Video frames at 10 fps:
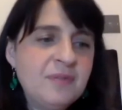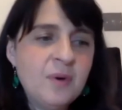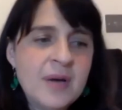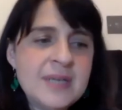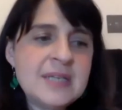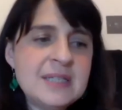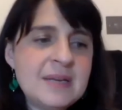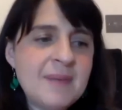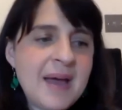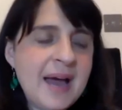I said to
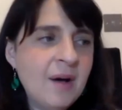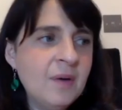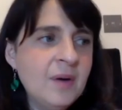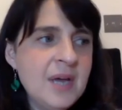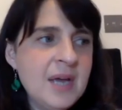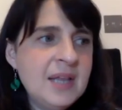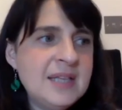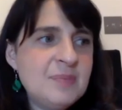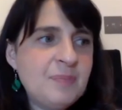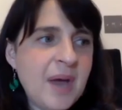him how
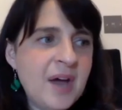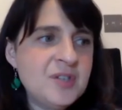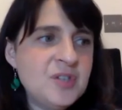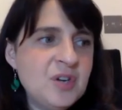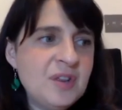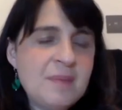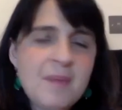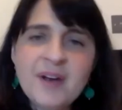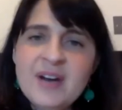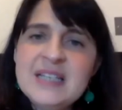these birds, you know, they're
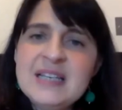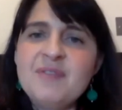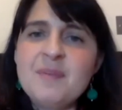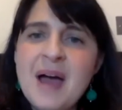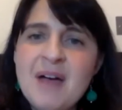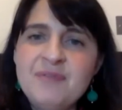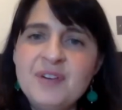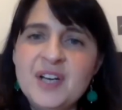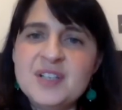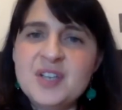migrating from
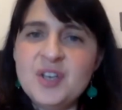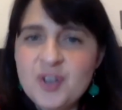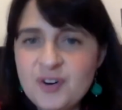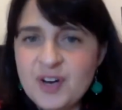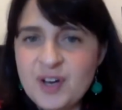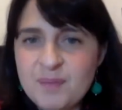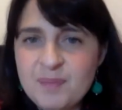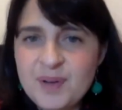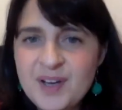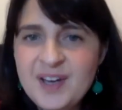Africa to Europe
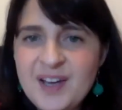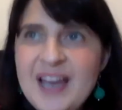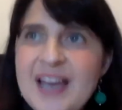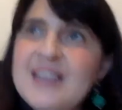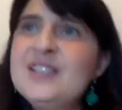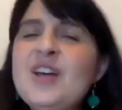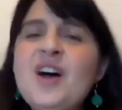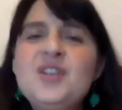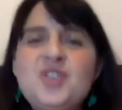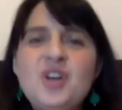in
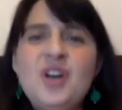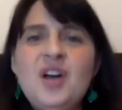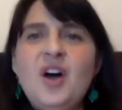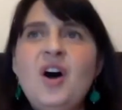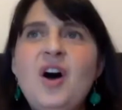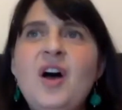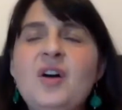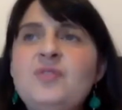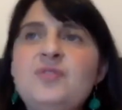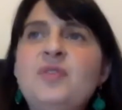search,
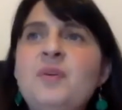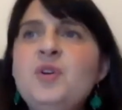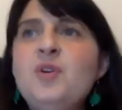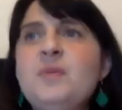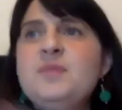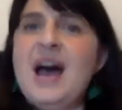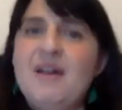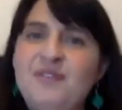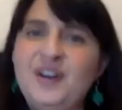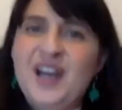from Europe to
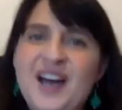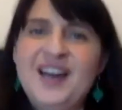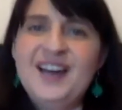Africa